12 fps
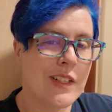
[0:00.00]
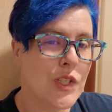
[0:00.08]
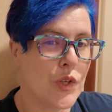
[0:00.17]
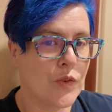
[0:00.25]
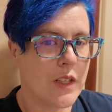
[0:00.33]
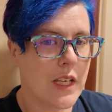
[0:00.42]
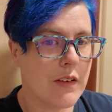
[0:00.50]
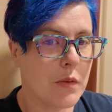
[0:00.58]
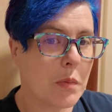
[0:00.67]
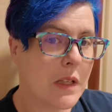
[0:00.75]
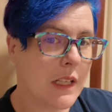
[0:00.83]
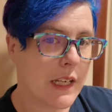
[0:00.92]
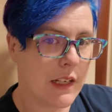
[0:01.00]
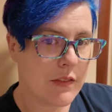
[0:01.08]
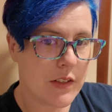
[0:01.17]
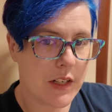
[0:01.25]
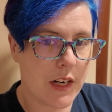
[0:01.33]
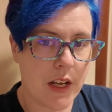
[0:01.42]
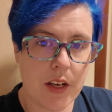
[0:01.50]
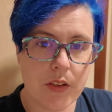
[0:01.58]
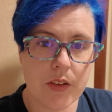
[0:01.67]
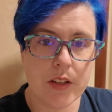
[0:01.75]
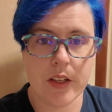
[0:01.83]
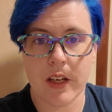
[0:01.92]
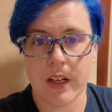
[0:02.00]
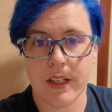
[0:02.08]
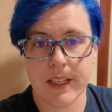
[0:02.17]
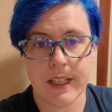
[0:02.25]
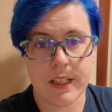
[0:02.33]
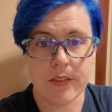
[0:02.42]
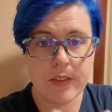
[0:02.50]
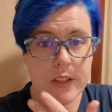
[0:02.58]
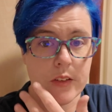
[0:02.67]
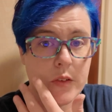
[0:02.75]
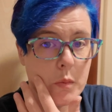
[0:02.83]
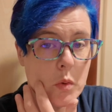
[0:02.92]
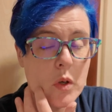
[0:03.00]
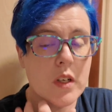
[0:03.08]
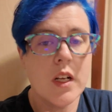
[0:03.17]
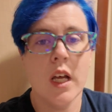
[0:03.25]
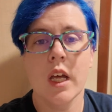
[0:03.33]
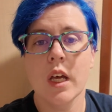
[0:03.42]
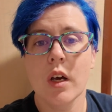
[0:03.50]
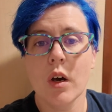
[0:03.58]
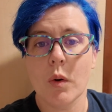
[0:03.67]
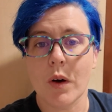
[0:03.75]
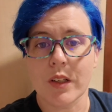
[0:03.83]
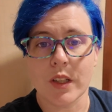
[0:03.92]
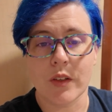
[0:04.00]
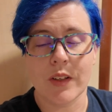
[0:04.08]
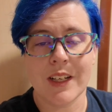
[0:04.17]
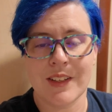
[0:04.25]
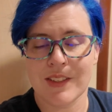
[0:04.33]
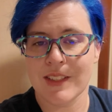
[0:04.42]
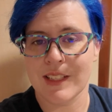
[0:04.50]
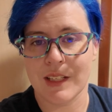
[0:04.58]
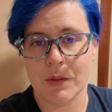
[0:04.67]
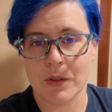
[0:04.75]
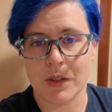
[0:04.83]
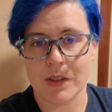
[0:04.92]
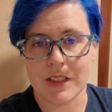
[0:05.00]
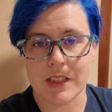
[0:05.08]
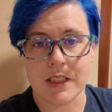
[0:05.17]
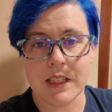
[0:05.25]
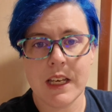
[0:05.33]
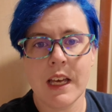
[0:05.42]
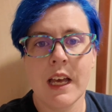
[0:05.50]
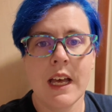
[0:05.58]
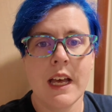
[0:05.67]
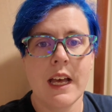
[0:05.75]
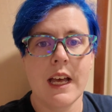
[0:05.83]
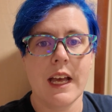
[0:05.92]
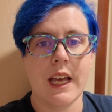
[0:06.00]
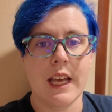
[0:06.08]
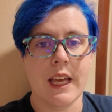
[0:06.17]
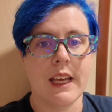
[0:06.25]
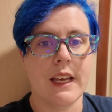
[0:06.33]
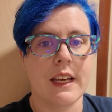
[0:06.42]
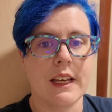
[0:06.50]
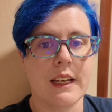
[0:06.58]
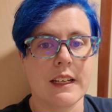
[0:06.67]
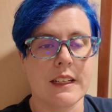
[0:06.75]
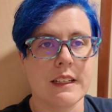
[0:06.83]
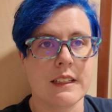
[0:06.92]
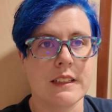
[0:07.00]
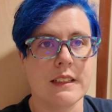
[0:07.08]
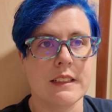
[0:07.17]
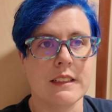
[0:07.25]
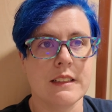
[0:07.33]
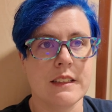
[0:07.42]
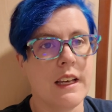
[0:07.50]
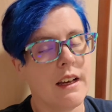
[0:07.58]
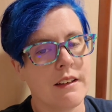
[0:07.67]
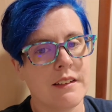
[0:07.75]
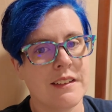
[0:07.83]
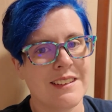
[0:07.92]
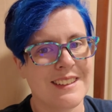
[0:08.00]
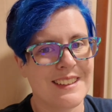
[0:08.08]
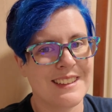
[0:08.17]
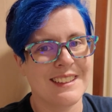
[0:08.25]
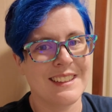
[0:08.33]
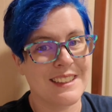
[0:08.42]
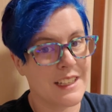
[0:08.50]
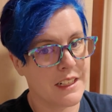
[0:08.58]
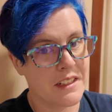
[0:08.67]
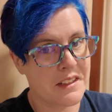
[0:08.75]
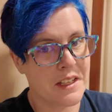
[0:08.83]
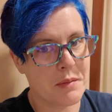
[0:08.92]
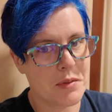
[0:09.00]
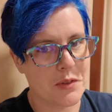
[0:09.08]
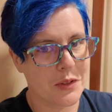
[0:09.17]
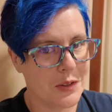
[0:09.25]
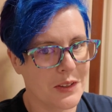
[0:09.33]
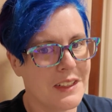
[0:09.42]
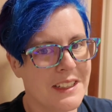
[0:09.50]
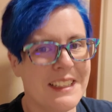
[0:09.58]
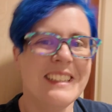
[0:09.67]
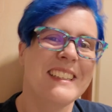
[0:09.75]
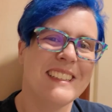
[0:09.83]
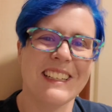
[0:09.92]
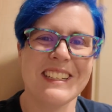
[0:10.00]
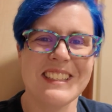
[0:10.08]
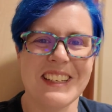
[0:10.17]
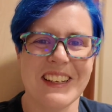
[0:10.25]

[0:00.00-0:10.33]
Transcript: don't really have a plan for today other than kind of getting a feel of the port, walking around, seeing what there is to see, and yeah, getting that lobster roll. Let's